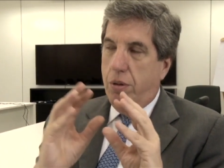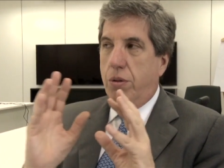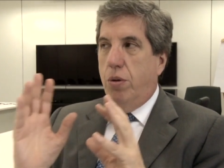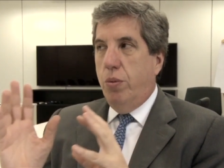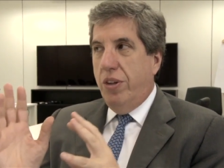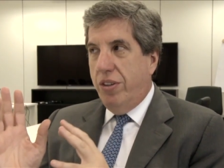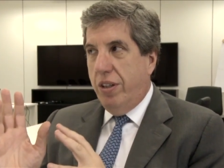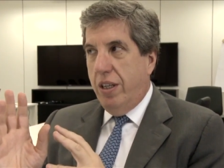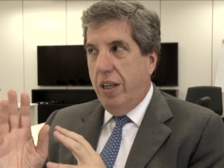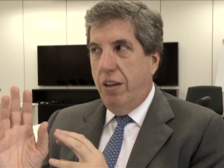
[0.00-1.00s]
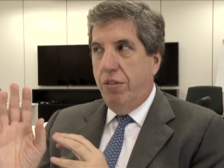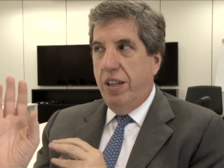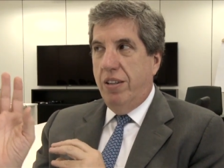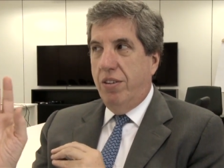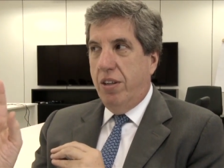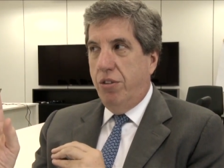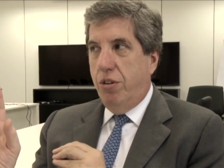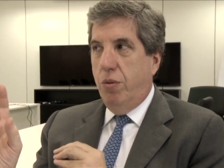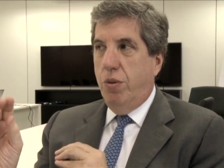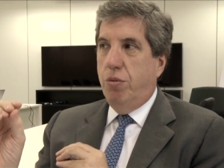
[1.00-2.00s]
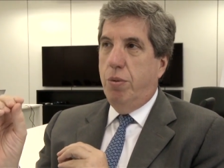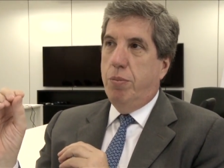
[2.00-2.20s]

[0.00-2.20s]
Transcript: although recently I have had discussion with